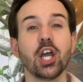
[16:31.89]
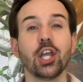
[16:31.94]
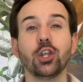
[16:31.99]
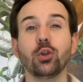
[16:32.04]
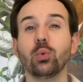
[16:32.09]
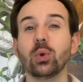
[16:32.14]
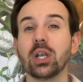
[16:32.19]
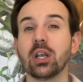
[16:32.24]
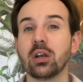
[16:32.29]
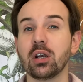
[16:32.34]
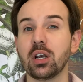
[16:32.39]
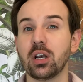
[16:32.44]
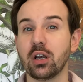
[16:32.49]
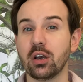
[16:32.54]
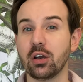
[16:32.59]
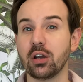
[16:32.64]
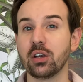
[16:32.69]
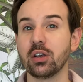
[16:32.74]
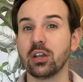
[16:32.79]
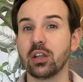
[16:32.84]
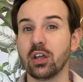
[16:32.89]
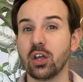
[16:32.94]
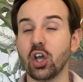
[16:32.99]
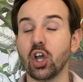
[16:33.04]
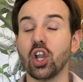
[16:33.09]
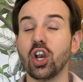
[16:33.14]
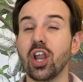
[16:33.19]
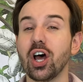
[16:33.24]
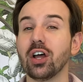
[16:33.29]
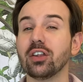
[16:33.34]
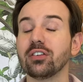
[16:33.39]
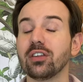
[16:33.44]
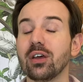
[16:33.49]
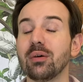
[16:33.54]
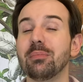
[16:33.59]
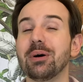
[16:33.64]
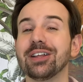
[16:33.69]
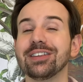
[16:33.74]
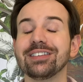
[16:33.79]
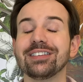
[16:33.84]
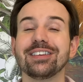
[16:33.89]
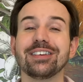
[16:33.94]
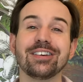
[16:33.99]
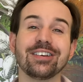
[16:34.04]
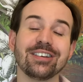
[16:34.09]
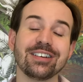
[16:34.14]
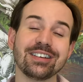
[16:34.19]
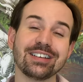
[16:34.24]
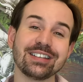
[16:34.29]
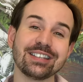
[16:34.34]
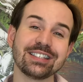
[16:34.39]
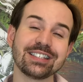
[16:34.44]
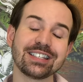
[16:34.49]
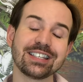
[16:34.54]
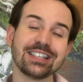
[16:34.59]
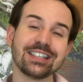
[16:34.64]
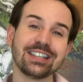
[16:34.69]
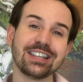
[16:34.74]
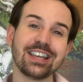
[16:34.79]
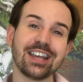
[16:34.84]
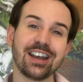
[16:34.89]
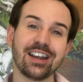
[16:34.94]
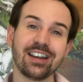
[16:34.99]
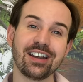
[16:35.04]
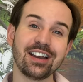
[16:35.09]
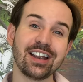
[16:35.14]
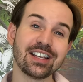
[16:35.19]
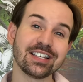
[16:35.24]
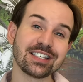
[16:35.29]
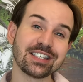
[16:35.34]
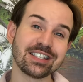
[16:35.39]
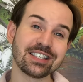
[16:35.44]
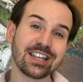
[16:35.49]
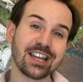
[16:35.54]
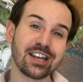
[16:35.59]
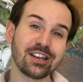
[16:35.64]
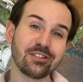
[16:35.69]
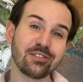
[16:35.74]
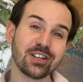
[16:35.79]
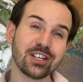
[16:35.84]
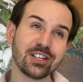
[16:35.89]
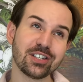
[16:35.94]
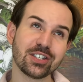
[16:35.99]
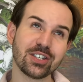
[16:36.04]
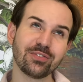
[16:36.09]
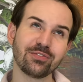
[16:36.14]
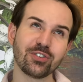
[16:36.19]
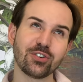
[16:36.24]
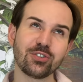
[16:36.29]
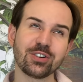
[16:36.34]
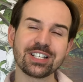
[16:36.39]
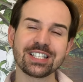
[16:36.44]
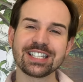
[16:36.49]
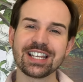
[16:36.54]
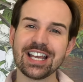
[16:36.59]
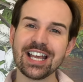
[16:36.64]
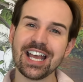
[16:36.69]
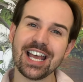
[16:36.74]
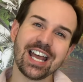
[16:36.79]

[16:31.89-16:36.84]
You will learn a lot about uh, skincare and skincare ingredients, of course.